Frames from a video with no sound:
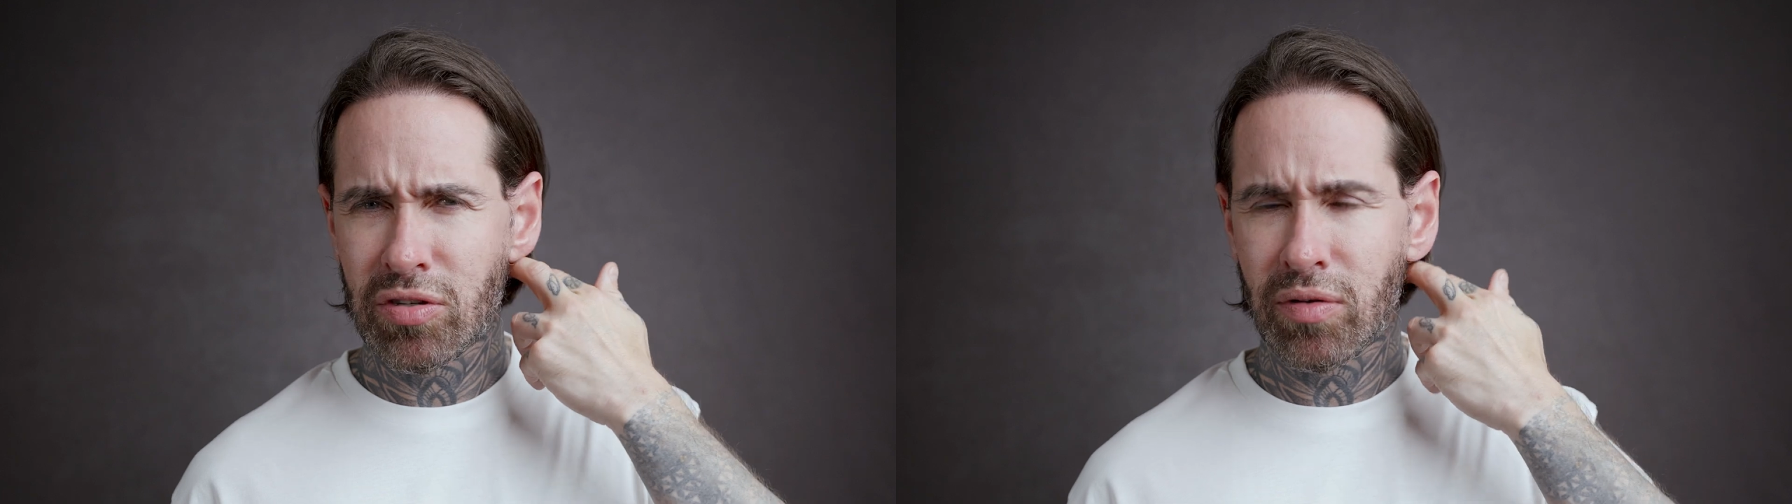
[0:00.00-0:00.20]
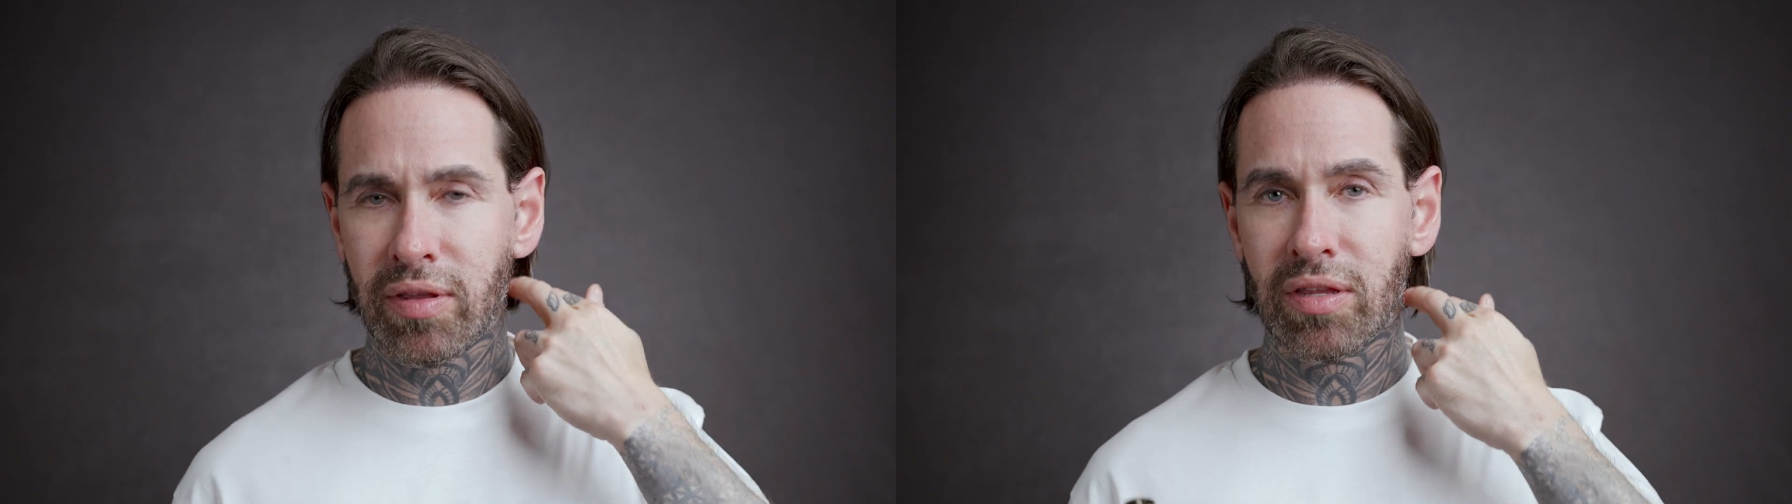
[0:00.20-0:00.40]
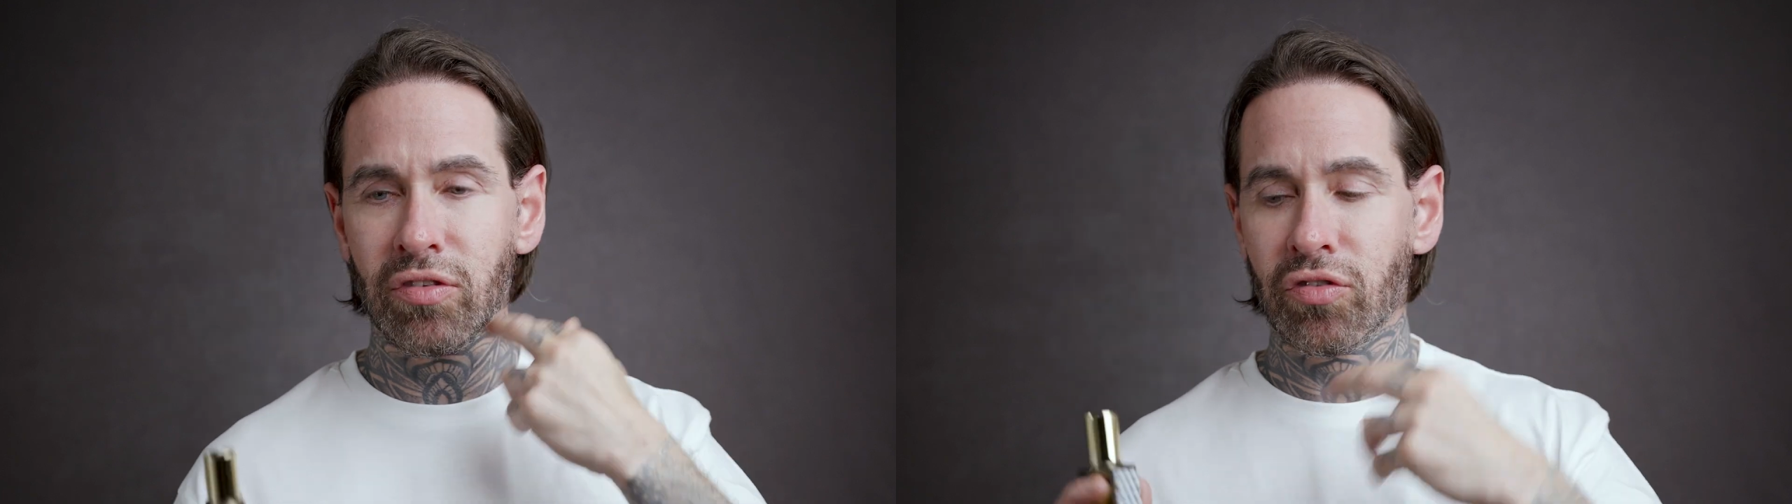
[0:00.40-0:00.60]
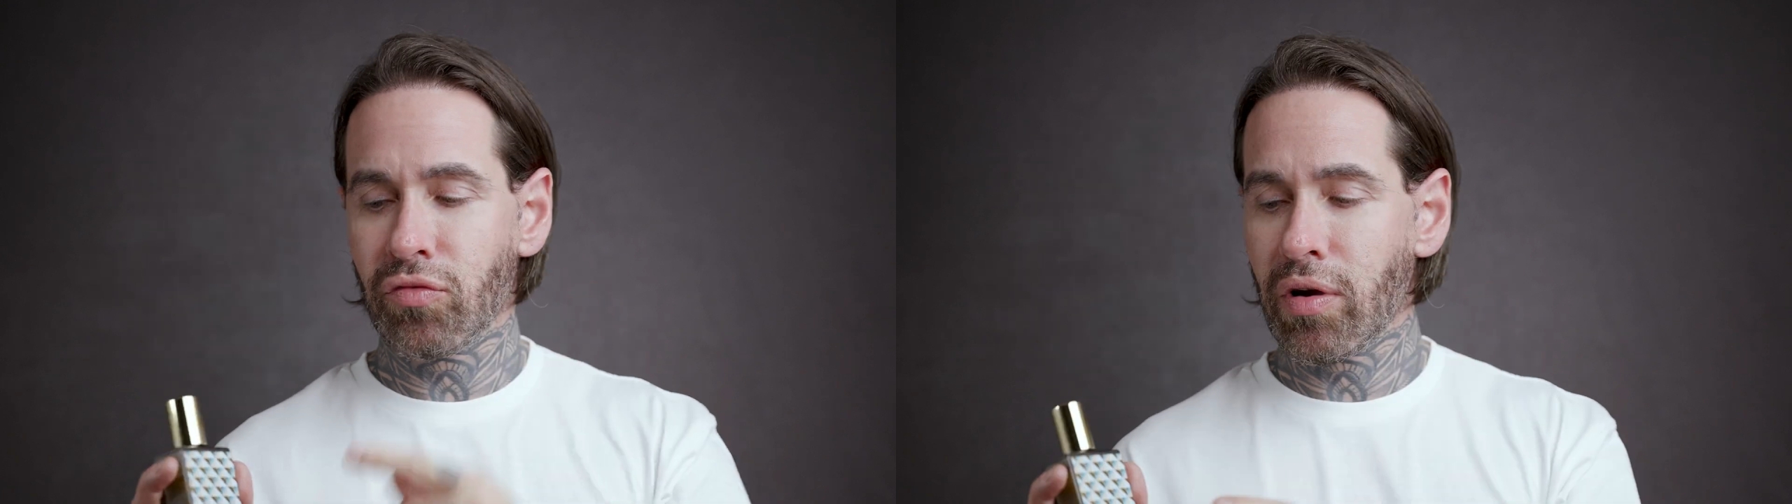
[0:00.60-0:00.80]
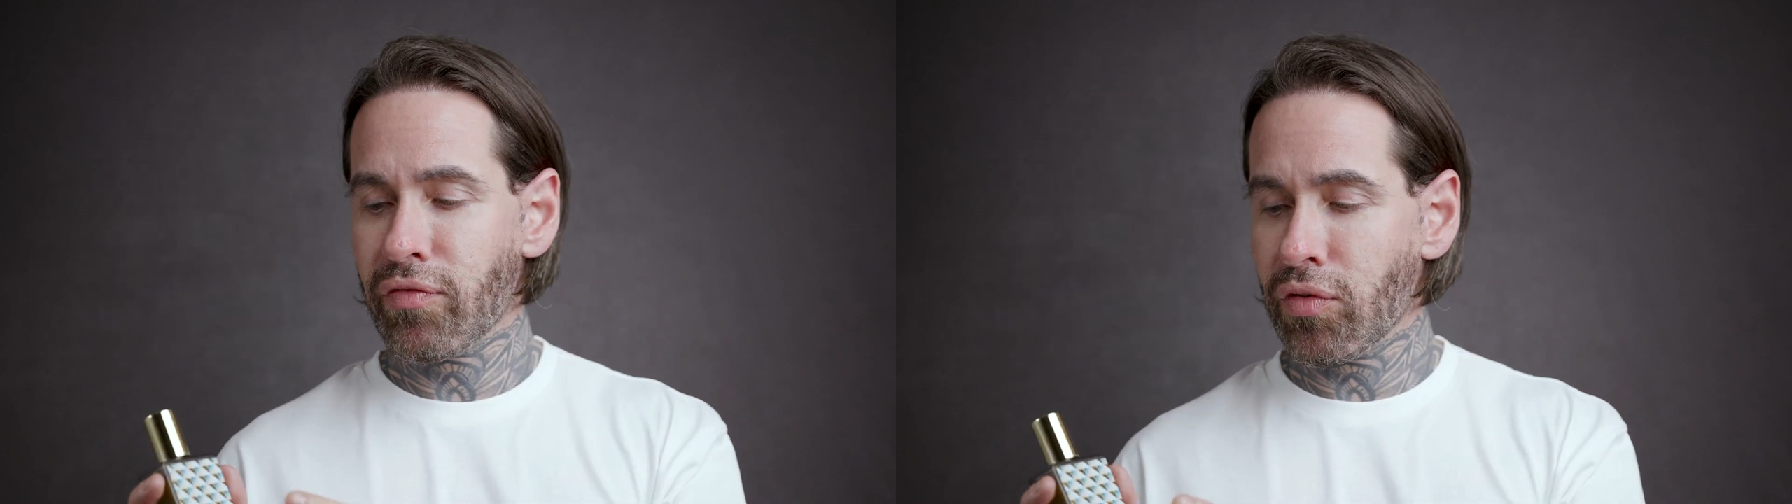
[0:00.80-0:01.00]
so I think this is
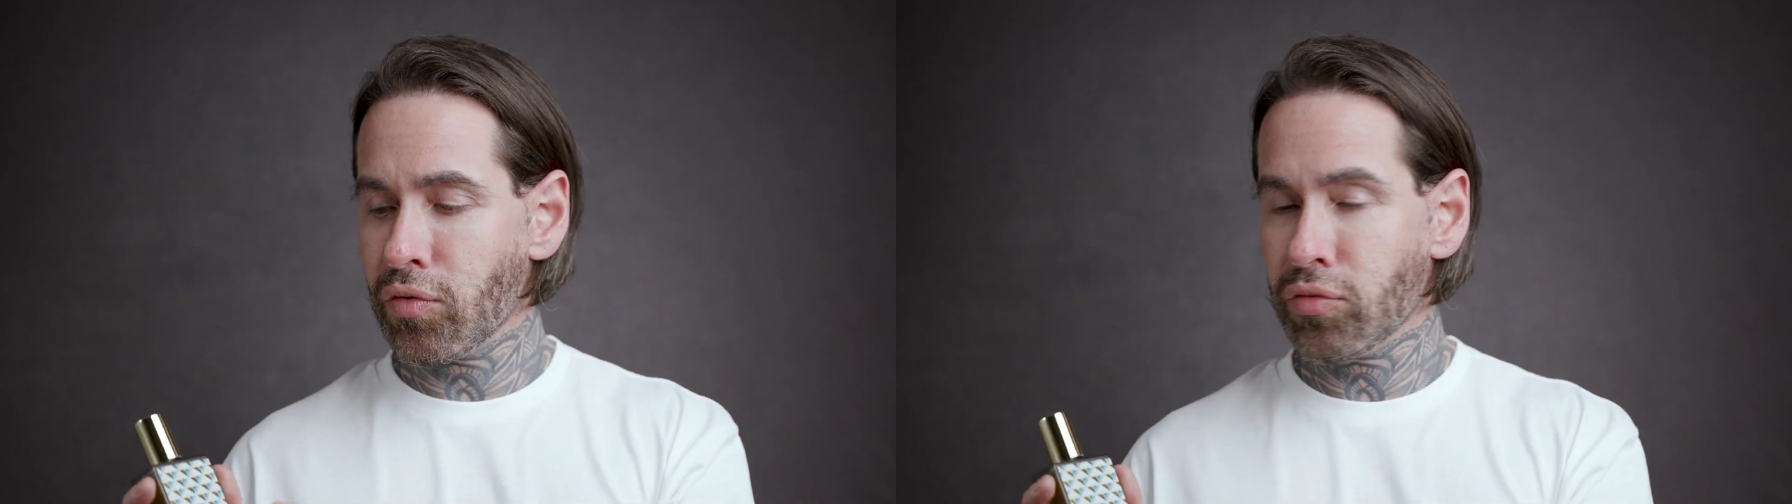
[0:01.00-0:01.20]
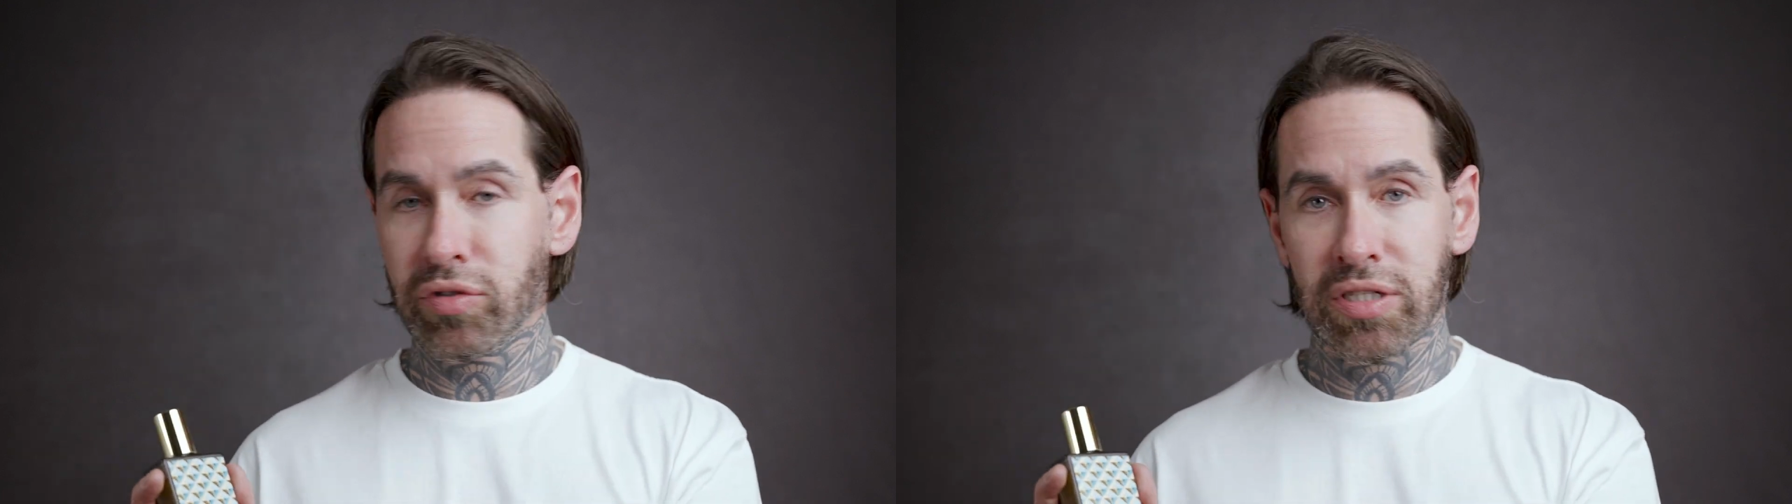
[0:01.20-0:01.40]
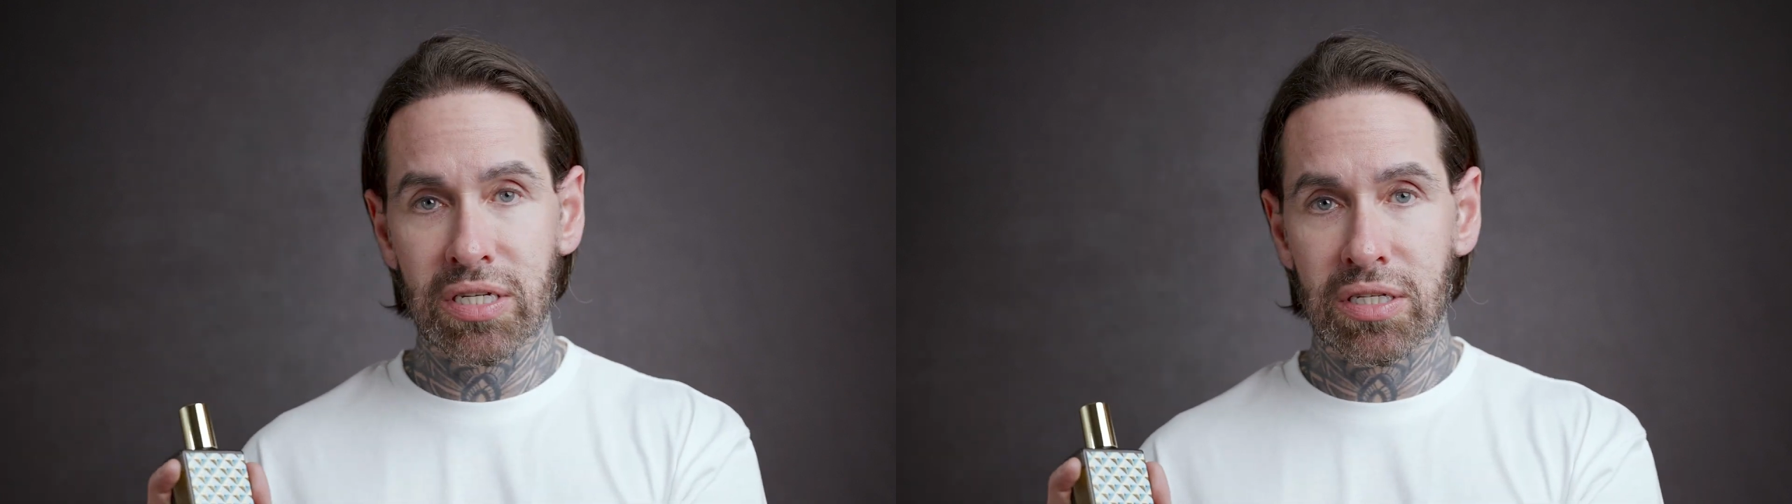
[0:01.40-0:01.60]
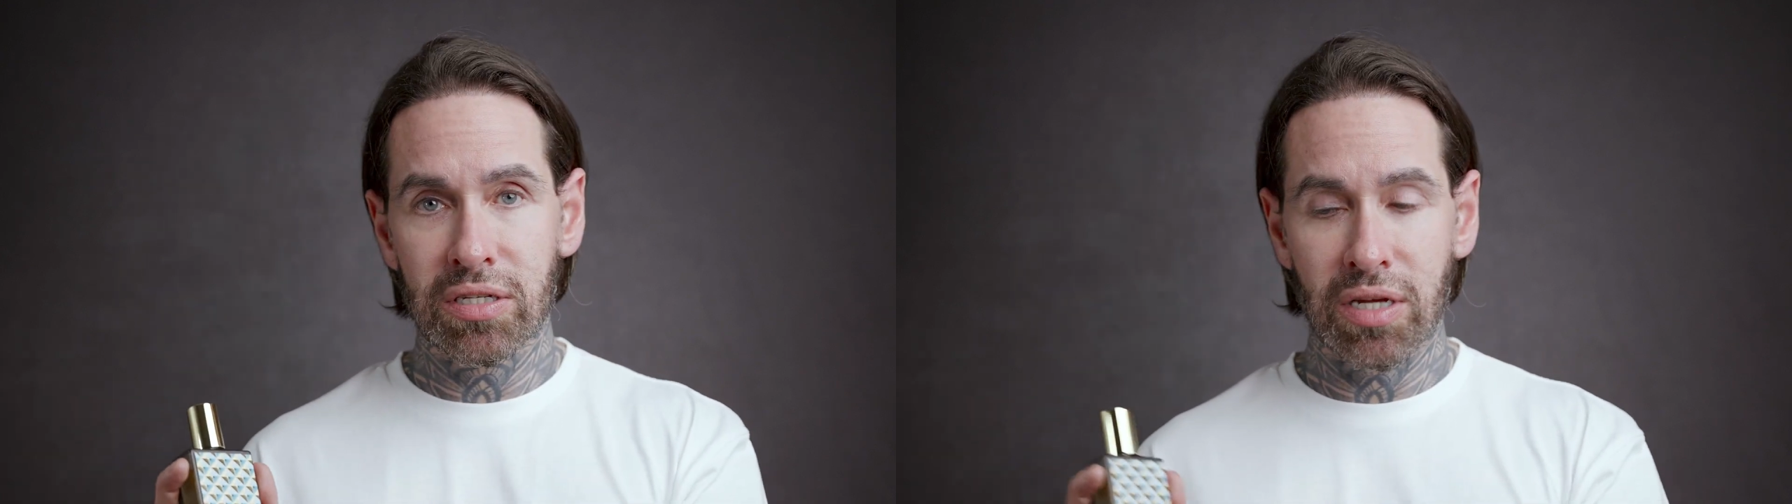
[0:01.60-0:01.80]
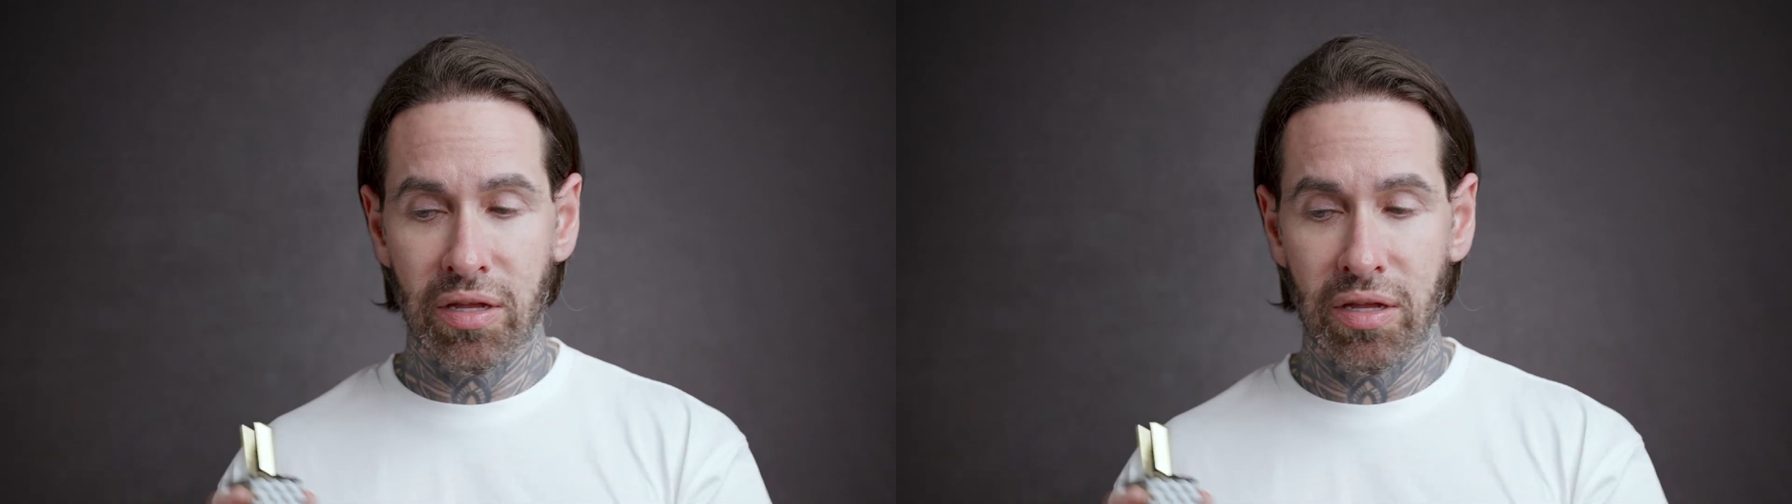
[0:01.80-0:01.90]
great for all seasons,